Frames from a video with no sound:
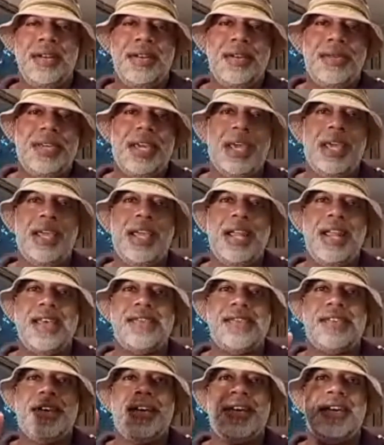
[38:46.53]
Okay. And
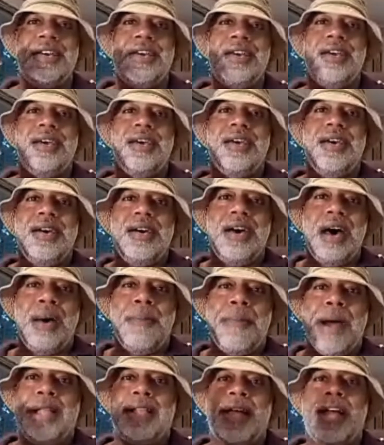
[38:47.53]
as a
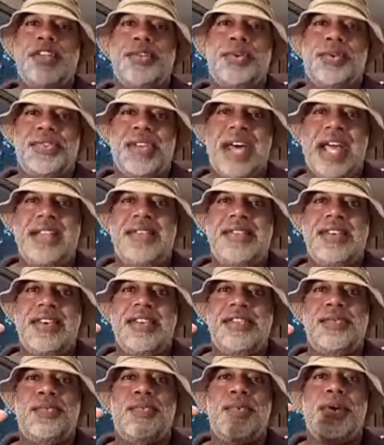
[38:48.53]
biological
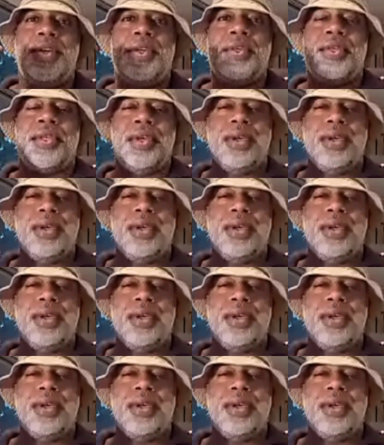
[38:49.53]
scientist with